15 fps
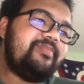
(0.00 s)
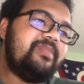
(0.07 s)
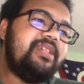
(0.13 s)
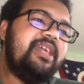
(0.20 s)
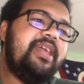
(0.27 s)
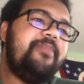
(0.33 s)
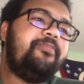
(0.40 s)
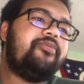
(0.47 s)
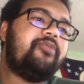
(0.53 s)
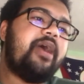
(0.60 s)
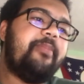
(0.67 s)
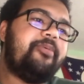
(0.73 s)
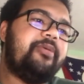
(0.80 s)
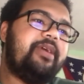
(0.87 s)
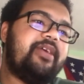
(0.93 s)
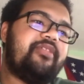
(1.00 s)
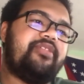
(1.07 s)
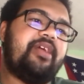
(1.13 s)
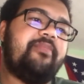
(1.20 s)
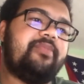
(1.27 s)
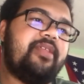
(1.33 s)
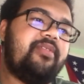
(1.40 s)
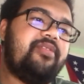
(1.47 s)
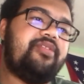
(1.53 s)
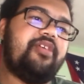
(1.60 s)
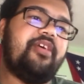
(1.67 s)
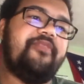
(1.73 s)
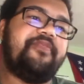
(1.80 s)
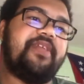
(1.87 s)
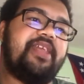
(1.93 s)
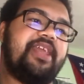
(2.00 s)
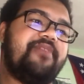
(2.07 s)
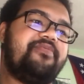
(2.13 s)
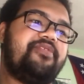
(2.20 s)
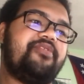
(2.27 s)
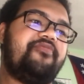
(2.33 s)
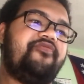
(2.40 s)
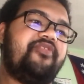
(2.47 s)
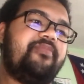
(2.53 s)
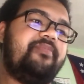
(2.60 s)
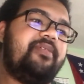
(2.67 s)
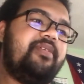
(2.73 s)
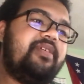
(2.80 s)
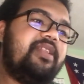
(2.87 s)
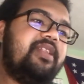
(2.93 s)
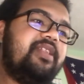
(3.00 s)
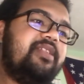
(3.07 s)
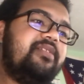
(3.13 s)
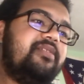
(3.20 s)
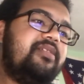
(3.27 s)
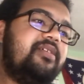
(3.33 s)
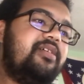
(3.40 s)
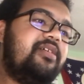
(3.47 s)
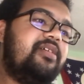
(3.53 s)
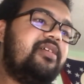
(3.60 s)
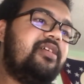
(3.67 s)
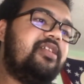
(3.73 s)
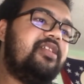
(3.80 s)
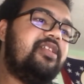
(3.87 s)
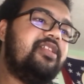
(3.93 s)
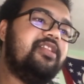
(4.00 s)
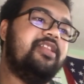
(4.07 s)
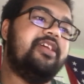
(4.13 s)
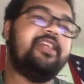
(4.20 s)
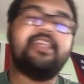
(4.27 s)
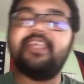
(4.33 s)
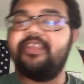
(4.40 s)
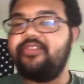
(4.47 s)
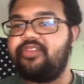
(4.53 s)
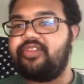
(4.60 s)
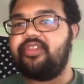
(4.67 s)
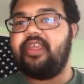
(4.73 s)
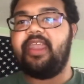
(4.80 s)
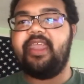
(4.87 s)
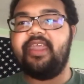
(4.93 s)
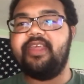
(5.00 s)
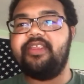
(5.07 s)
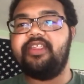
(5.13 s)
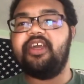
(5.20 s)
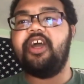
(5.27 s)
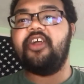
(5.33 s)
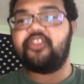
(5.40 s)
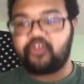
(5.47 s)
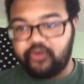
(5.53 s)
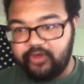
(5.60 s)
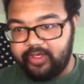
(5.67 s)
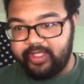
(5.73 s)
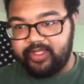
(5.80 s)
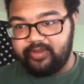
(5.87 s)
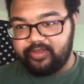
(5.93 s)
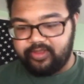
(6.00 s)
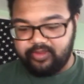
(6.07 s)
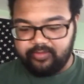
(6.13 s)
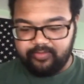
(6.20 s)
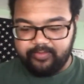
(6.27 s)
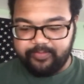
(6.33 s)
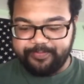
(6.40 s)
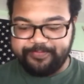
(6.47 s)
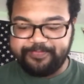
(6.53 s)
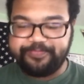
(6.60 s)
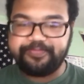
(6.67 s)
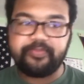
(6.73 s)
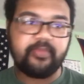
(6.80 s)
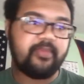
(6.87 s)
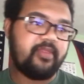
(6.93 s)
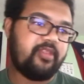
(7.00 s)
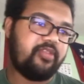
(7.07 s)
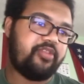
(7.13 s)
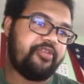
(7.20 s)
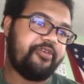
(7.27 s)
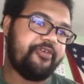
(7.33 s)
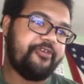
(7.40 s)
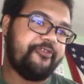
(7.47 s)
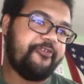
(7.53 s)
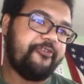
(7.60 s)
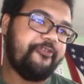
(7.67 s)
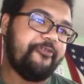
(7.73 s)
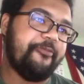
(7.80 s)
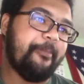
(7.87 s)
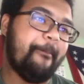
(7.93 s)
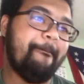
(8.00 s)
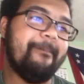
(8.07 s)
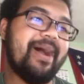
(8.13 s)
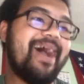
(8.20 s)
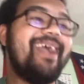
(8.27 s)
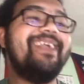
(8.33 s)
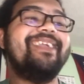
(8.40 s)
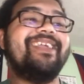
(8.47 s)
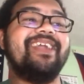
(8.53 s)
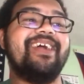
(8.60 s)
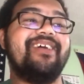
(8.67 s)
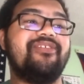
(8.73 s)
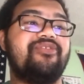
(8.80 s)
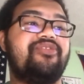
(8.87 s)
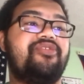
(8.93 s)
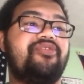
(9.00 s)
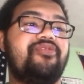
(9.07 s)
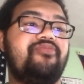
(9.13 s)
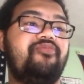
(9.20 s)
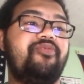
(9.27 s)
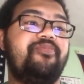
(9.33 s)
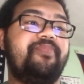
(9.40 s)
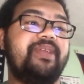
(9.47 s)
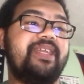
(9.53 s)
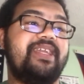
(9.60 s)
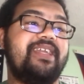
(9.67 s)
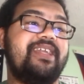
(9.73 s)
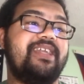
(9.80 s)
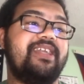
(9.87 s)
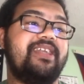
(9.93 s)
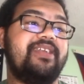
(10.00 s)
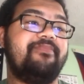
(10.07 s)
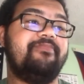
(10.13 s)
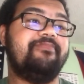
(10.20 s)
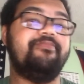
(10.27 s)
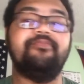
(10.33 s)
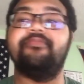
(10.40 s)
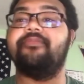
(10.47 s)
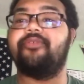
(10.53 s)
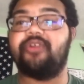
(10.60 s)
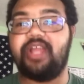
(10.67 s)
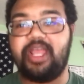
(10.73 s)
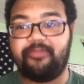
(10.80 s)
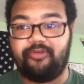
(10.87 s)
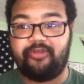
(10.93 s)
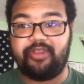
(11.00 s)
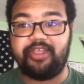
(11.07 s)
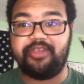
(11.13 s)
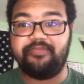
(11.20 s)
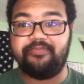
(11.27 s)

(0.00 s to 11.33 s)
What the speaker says: improper acceptance of gifts from litigants and attorneys. So, my guess would be bribery.